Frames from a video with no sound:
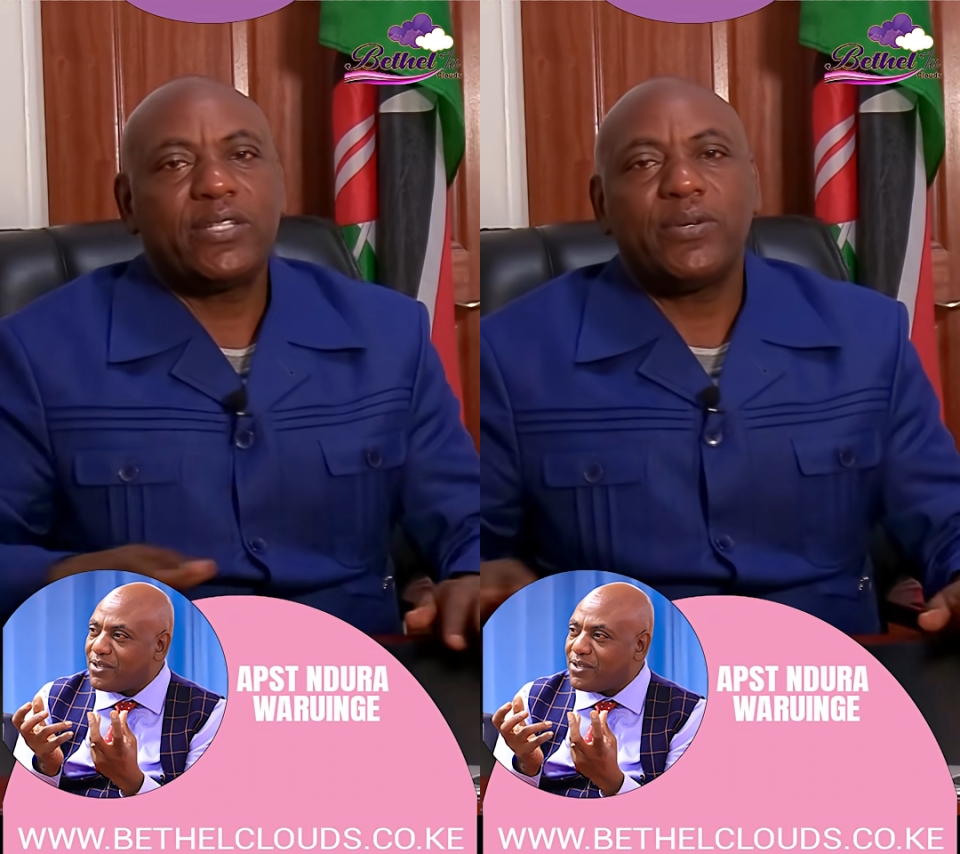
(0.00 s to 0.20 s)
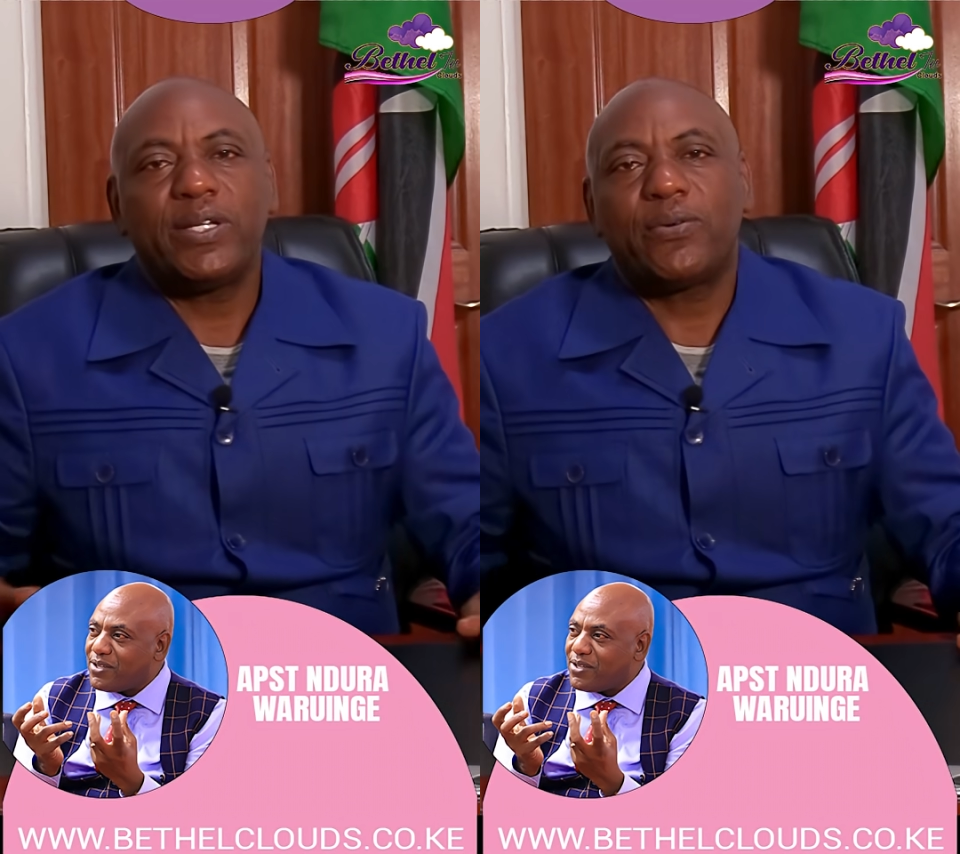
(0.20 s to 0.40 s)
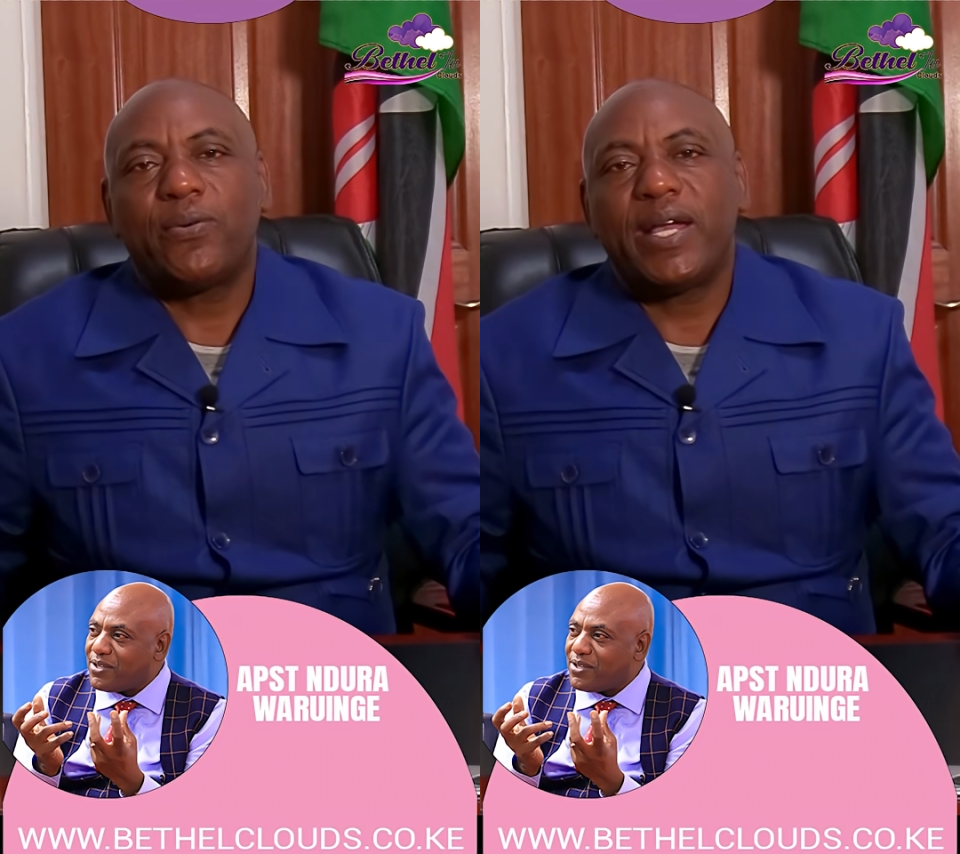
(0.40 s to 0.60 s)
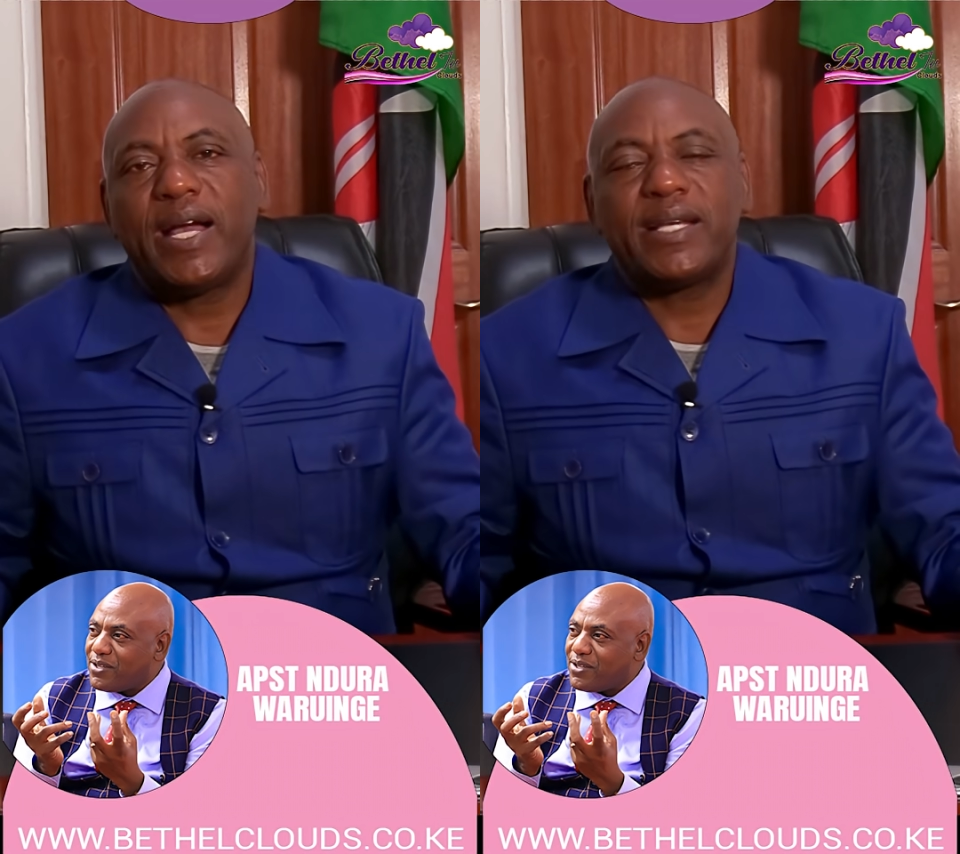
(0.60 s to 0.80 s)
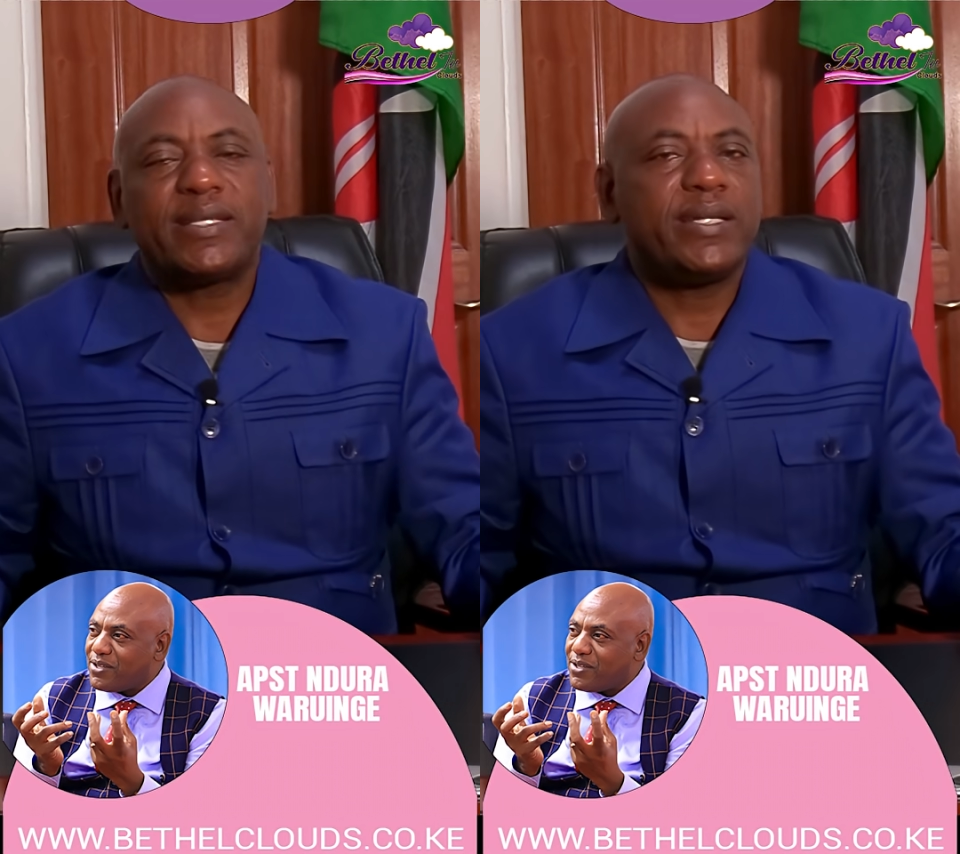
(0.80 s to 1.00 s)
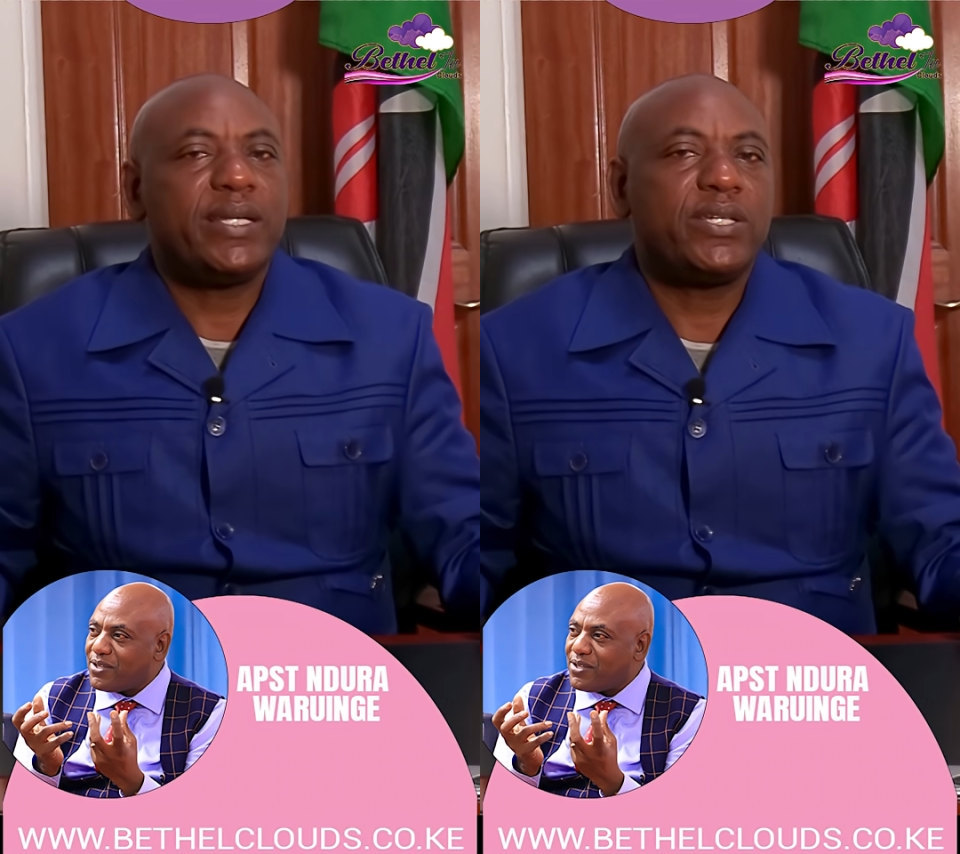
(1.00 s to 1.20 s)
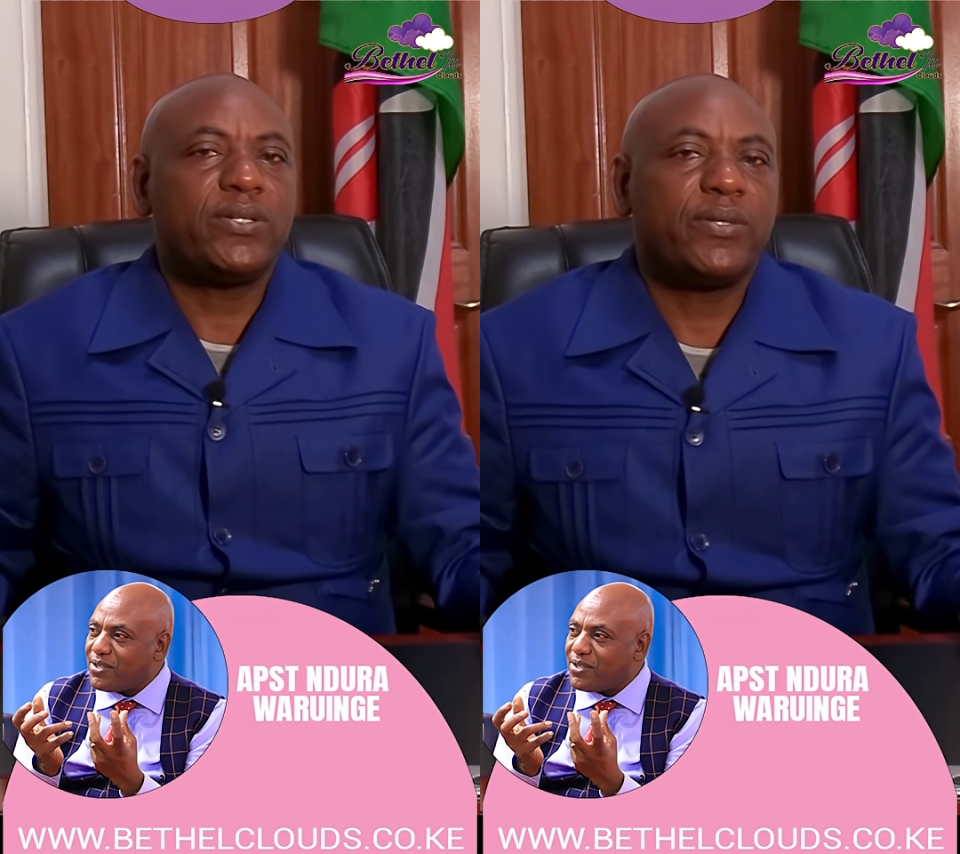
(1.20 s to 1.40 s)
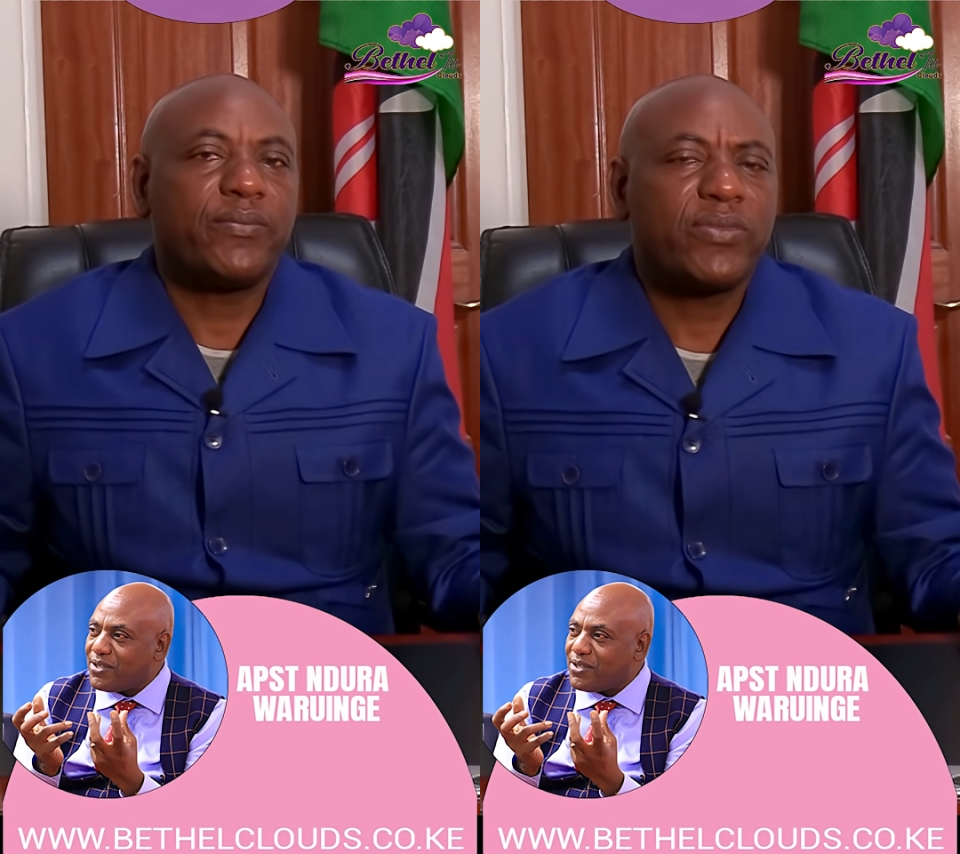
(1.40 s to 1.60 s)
we require as a nation?